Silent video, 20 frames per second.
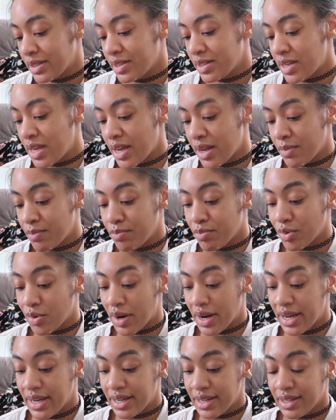take a
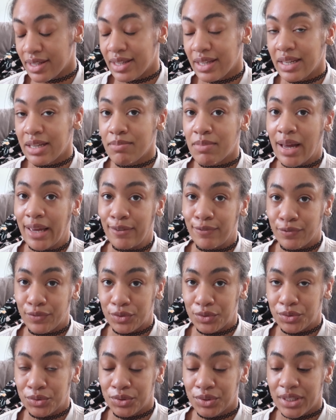break, eat my
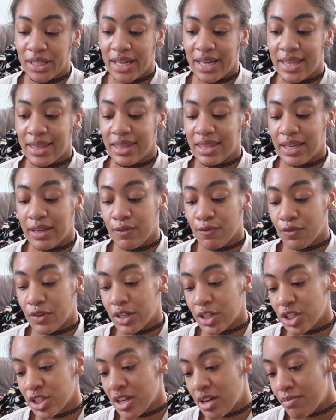food, and then
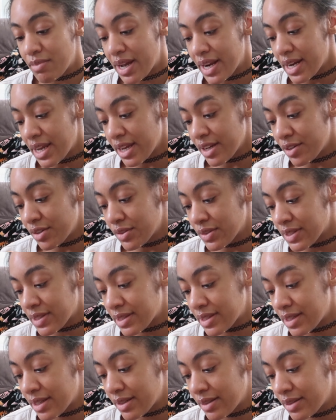finish up my
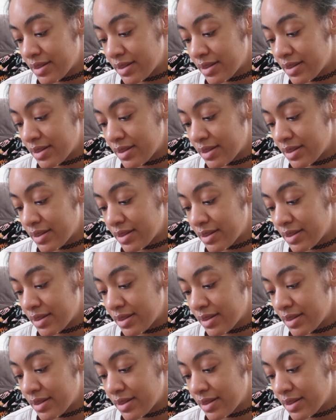nails.